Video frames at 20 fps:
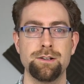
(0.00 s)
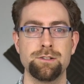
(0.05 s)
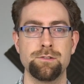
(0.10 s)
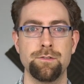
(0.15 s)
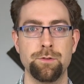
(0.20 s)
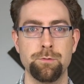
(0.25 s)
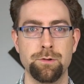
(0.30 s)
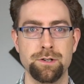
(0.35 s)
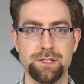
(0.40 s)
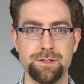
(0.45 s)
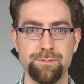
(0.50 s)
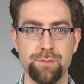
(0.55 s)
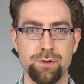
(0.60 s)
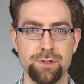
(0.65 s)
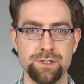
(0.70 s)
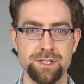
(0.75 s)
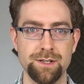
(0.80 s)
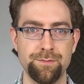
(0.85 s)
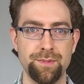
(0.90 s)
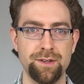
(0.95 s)
so if you want to
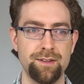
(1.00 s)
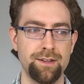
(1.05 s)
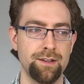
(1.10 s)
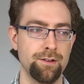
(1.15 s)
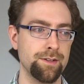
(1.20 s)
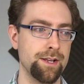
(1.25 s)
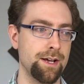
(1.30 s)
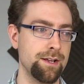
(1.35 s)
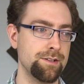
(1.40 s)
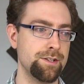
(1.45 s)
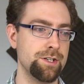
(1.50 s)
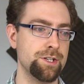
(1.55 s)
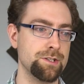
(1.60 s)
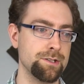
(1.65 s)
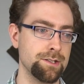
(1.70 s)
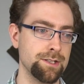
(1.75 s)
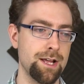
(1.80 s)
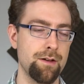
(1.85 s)
support CPT on that additional